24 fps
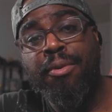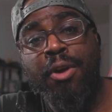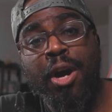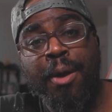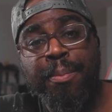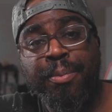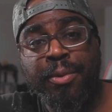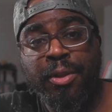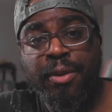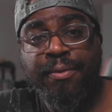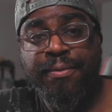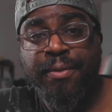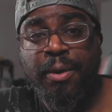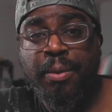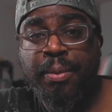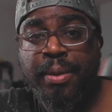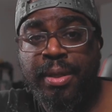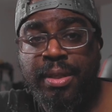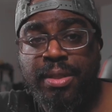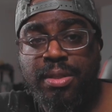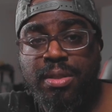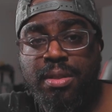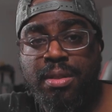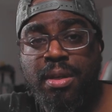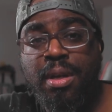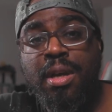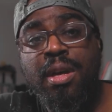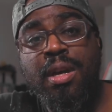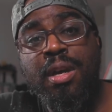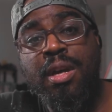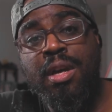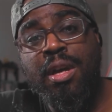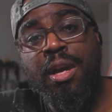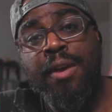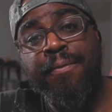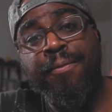properly focused.
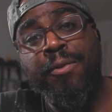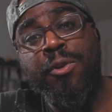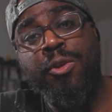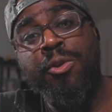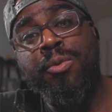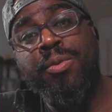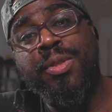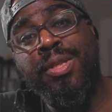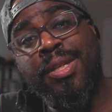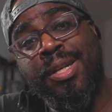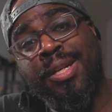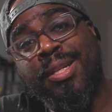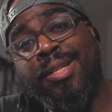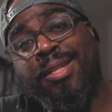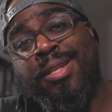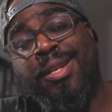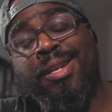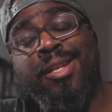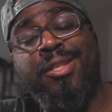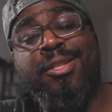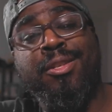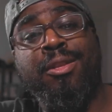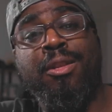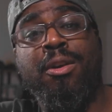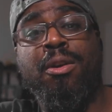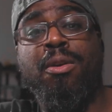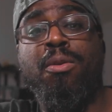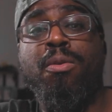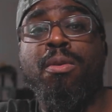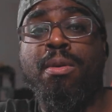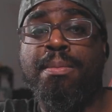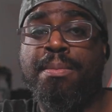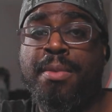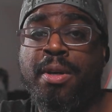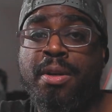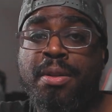If you're using a DSLR
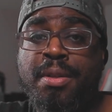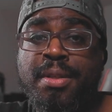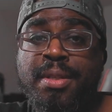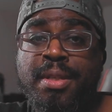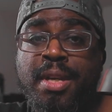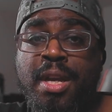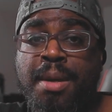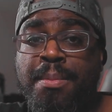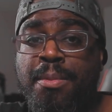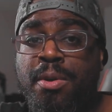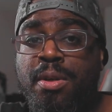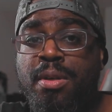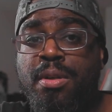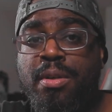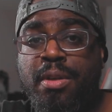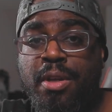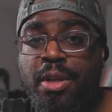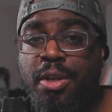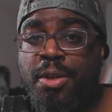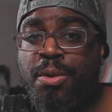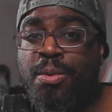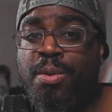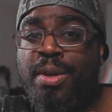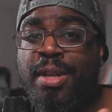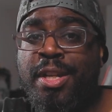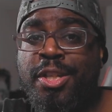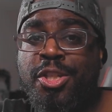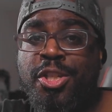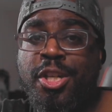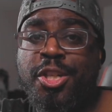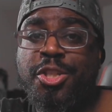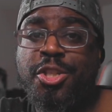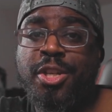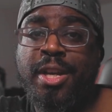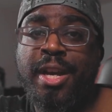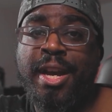or mirrorless camera, you can
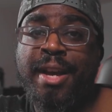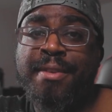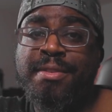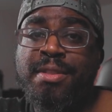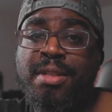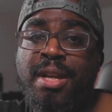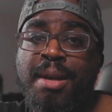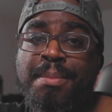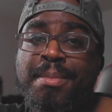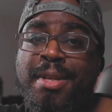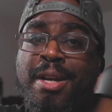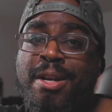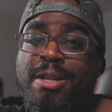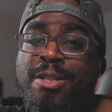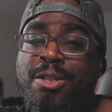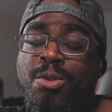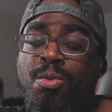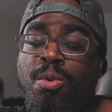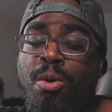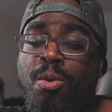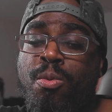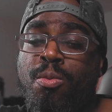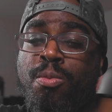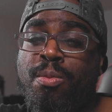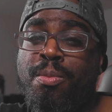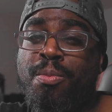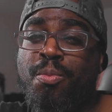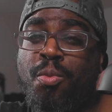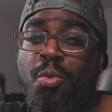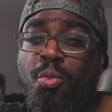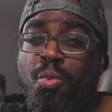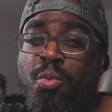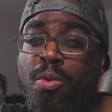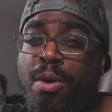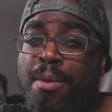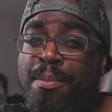adjust your f-stop down to a
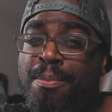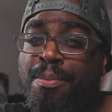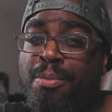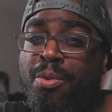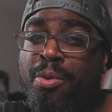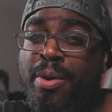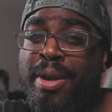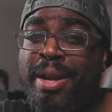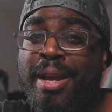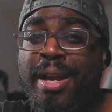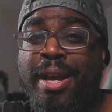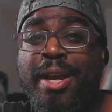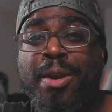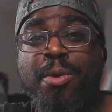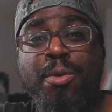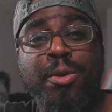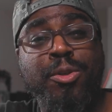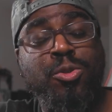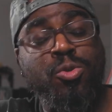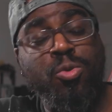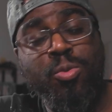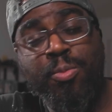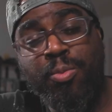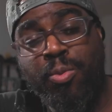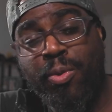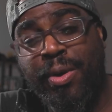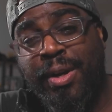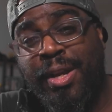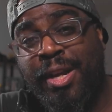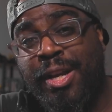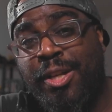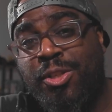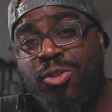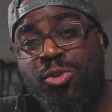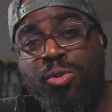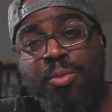1.8 or
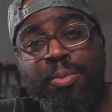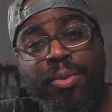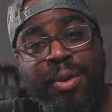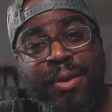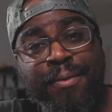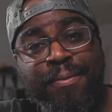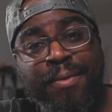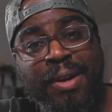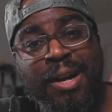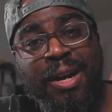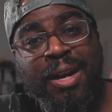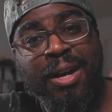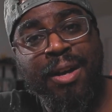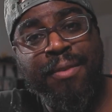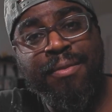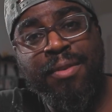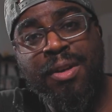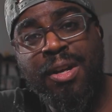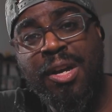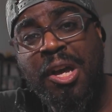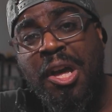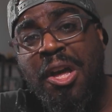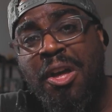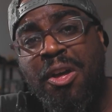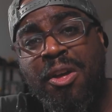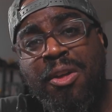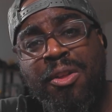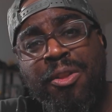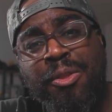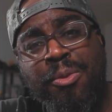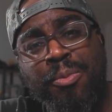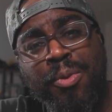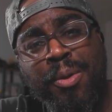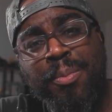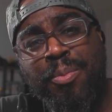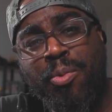2.8, 2.5,
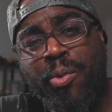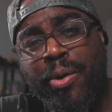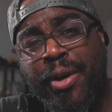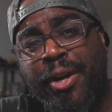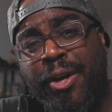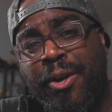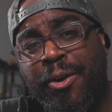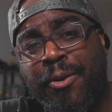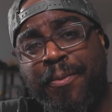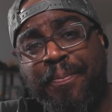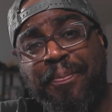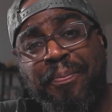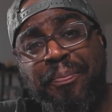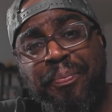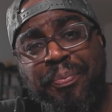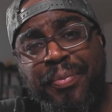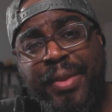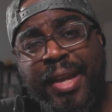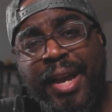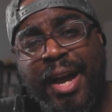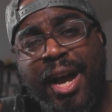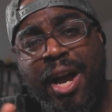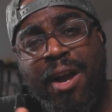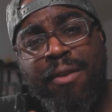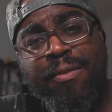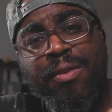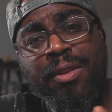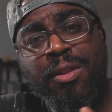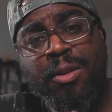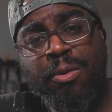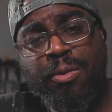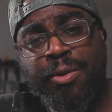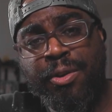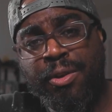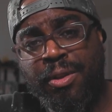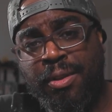3.0, however
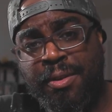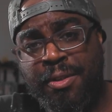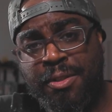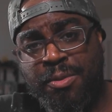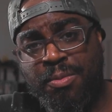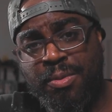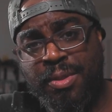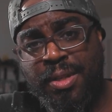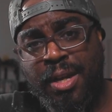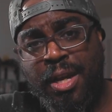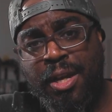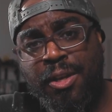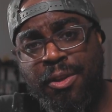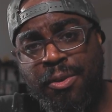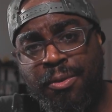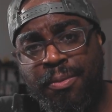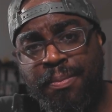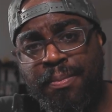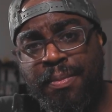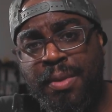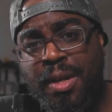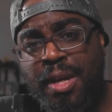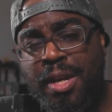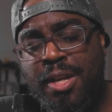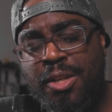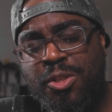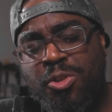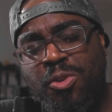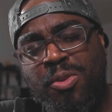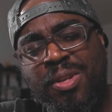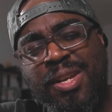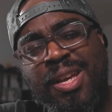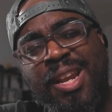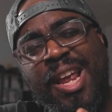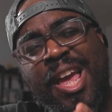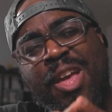low your lens will take you,
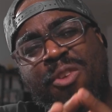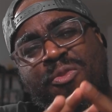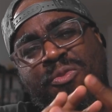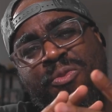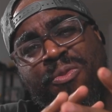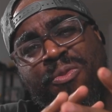so you can get a